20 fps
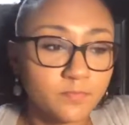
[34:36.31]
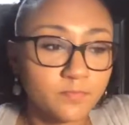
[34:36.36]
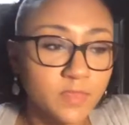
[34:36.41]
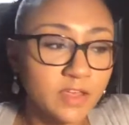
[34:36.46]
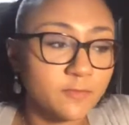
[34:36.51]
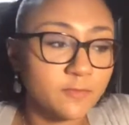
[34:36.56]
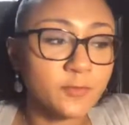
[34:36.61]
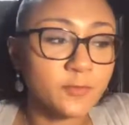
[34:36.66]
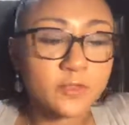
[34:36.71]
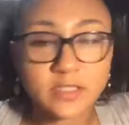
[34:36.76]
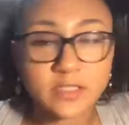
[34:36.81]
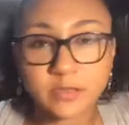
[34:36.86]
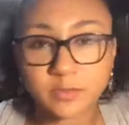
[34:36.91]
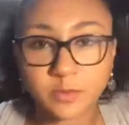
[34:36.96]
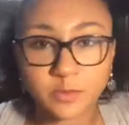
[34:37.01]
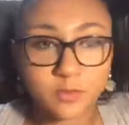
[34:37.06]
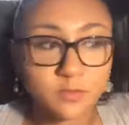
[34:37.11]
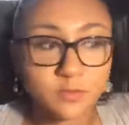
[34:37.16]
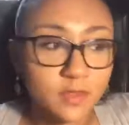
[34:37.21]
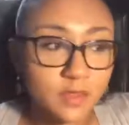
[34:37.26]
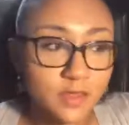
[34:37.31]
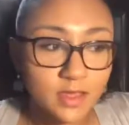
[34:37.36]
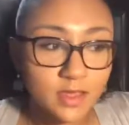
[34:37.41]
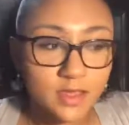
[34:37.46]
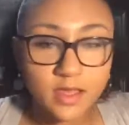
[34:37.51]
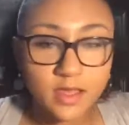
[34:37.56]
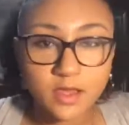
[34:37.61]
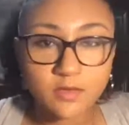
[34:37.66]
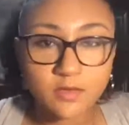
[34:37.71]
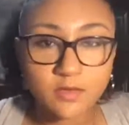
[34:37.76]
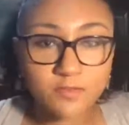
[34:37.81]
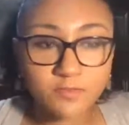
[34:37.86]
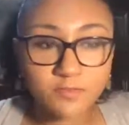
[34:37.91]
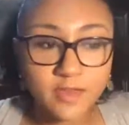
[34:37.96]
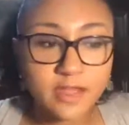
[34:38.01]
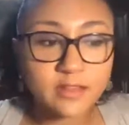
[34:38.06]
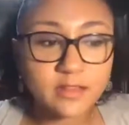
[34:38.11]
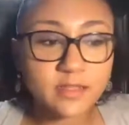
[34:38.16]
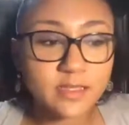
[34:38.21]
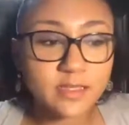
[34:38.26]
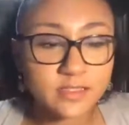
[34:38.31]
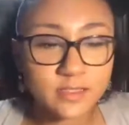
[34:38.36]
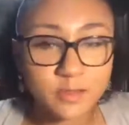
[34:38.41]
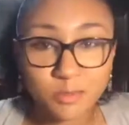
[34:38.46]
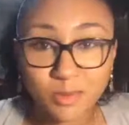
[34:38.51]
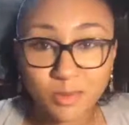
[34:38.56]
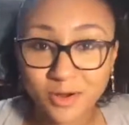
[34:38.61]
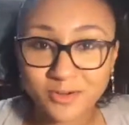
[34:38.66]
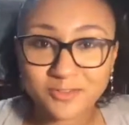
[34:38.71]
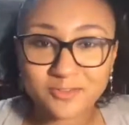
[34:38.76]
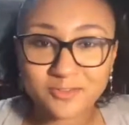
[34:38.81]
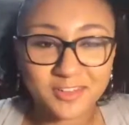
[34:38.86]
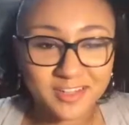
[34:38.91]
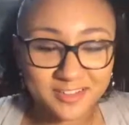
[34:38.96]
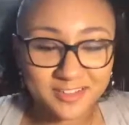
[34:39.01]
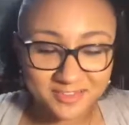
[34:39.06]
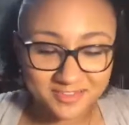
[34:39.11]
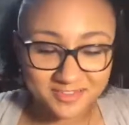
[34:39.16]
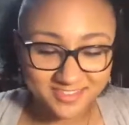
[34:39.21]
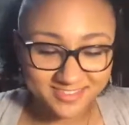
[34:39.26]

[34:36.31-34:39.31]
Like, for example, failing is a part of life.